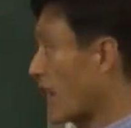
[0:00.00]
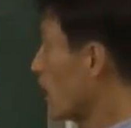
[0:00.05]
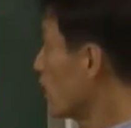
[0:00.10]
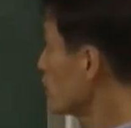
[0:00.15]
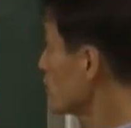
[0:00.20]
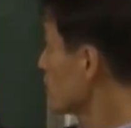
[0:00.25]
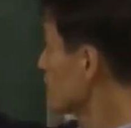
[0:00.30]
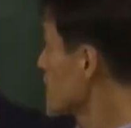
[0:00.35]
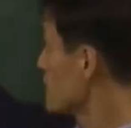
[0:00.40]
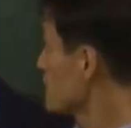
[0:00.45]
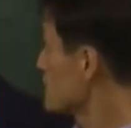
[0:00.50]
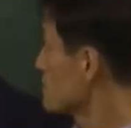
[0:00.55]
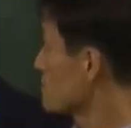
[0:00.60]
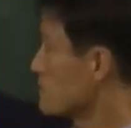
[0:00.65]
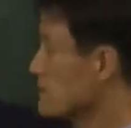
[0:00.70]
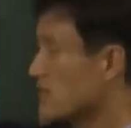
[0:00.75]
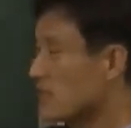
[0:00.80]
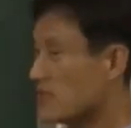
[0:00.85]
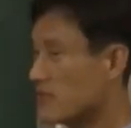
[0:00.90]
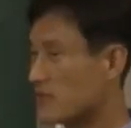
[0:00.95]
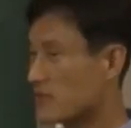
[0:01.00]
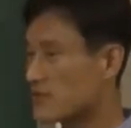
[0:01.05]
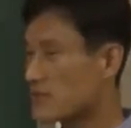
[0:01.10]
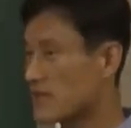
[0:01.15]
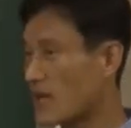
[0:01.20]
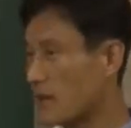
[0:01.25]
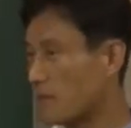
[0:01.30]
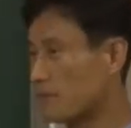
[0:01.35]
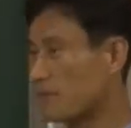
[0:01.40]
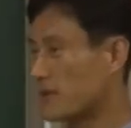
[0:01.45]
out of these 1,000,000
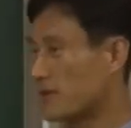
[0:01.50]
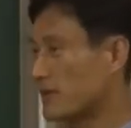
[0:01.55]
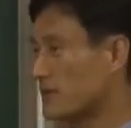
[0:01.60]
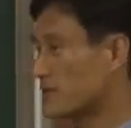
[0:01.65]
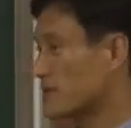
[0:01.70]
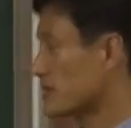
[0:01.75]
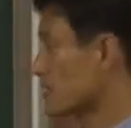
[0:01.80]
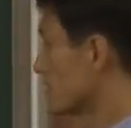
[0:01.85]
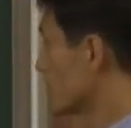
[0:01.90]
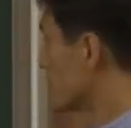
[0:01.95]
samples,